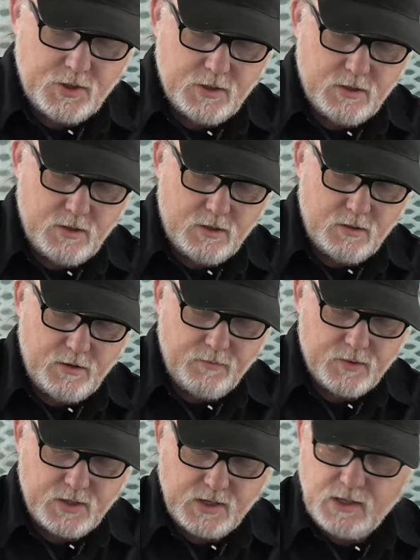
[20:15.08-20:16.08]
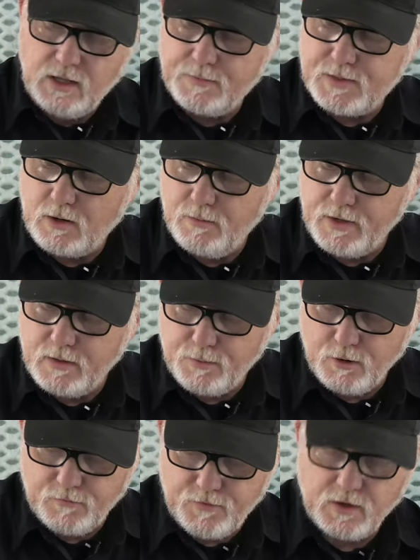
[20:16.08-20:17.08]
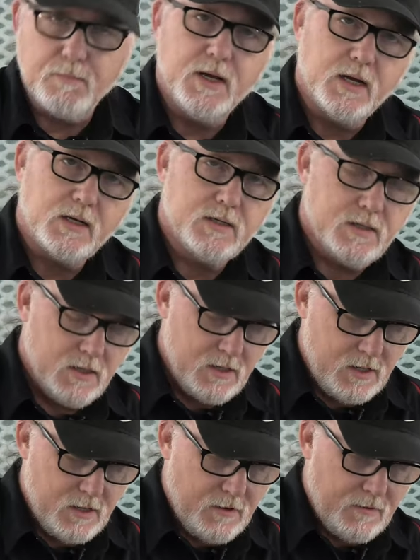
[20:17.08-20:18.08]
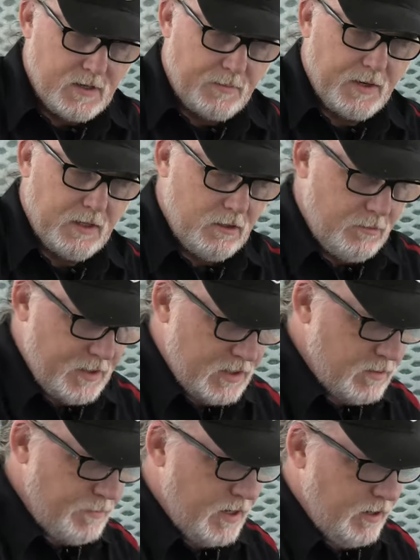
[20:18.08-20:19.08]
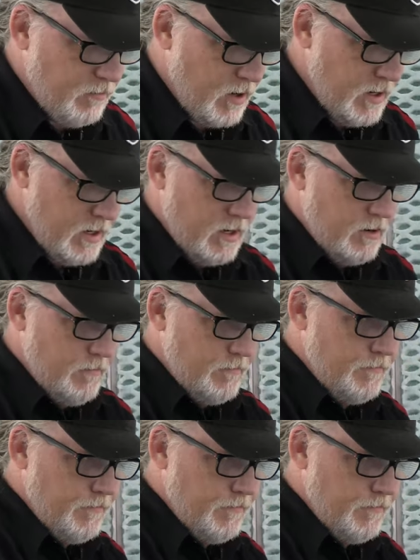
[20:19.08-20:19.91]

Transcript: should, you know, if it was the Eclipse, that would have been the perfect mix. I'm getting a little bit of spitting right now